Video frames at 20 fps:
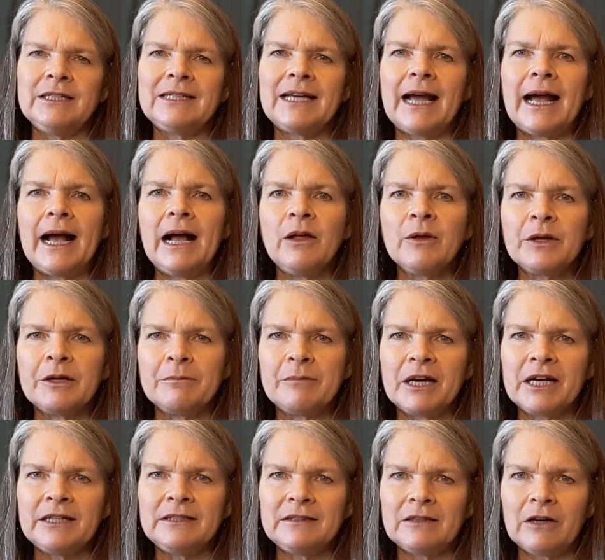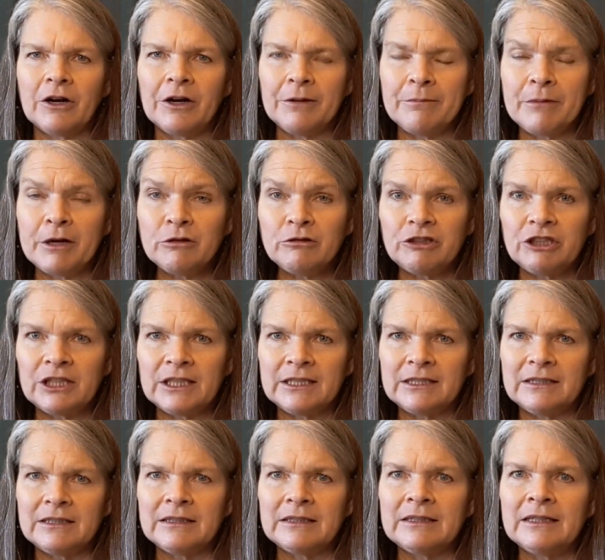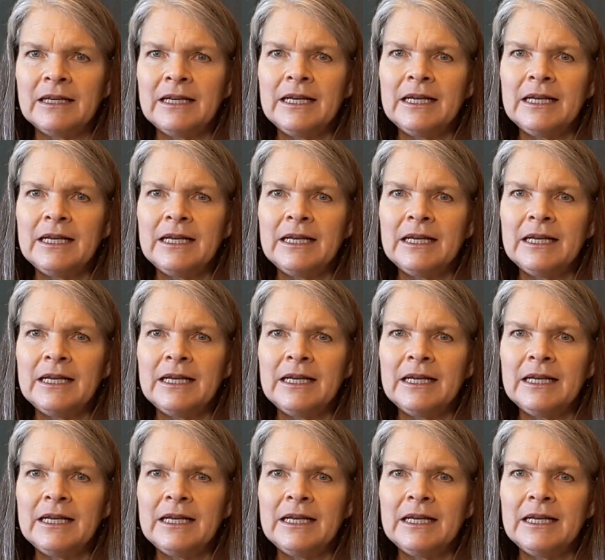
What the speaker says: to alchemize our emotions